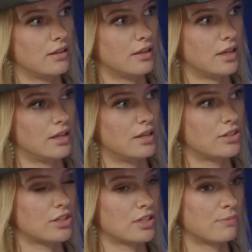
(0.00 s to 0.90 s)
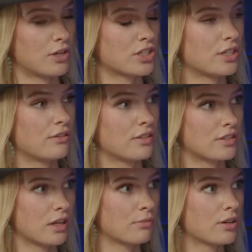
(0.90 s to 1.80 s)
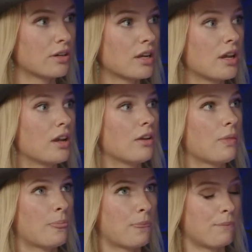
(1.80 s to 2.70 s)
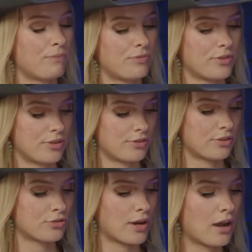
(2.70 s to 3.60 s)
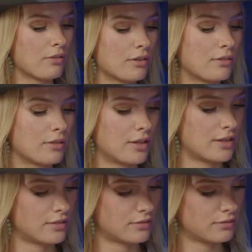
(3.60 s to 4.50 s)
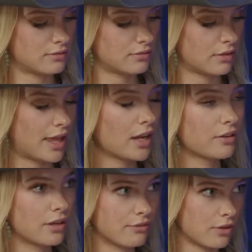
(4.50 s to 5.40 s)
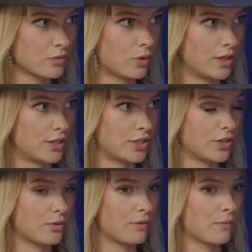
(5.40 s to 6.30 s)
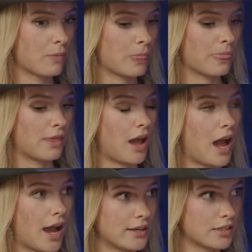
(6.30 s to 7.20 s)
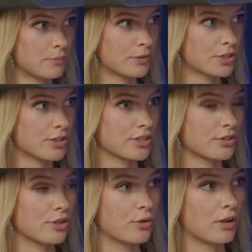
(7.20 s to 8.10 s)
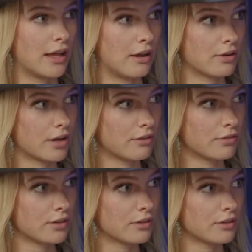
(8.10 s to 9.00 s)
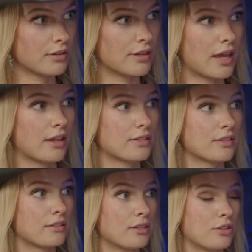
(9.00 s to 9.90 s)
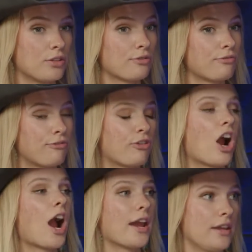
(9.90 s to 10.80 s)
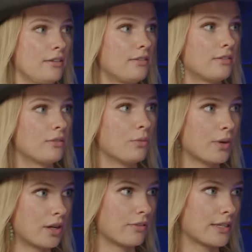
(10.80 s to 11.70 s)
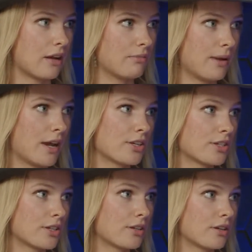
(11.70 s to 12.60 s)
and then it's just especially of the summer. The drought is, the lack of rainfall is one issue. High temperatures and no cloud cover, you're frying whatever's out in pasture.